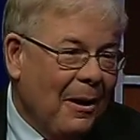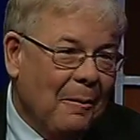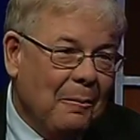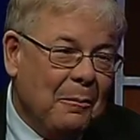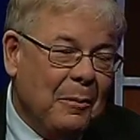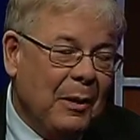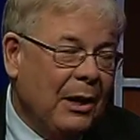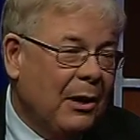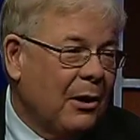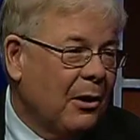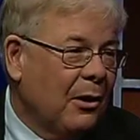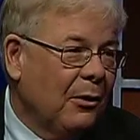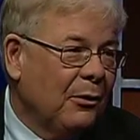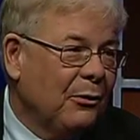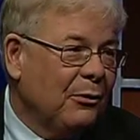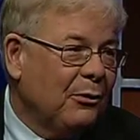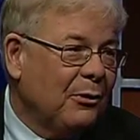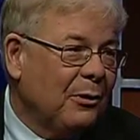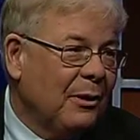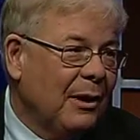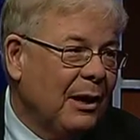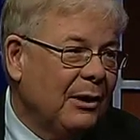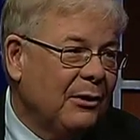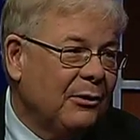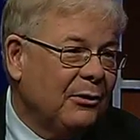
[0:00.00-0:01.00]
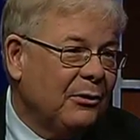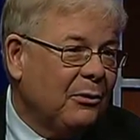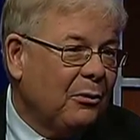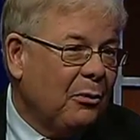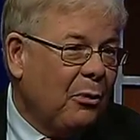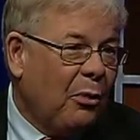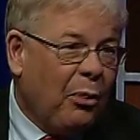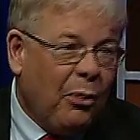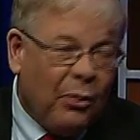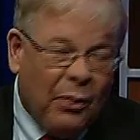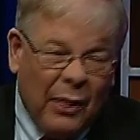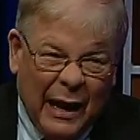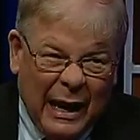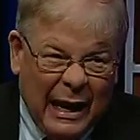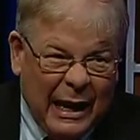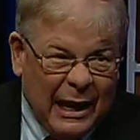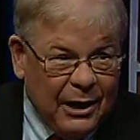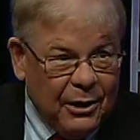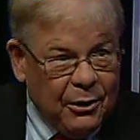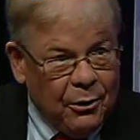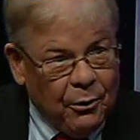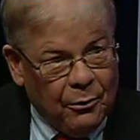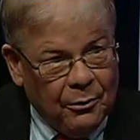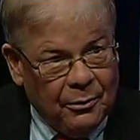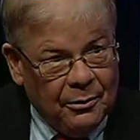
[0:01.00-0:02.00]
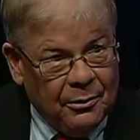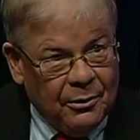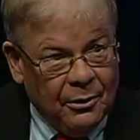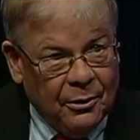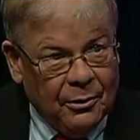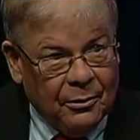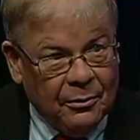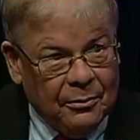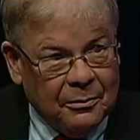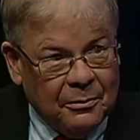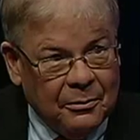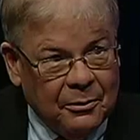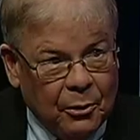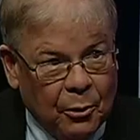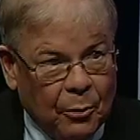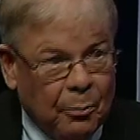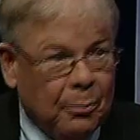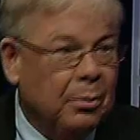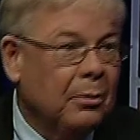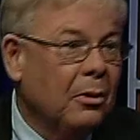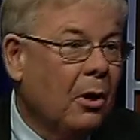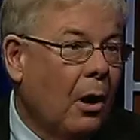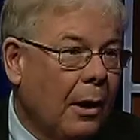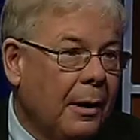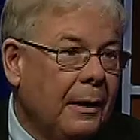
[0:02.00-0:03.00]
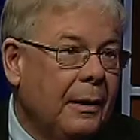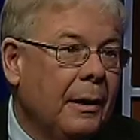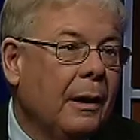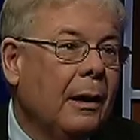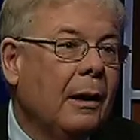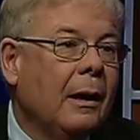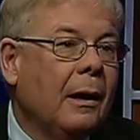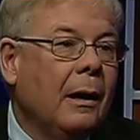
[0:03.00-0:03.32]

because it's thinning your blood,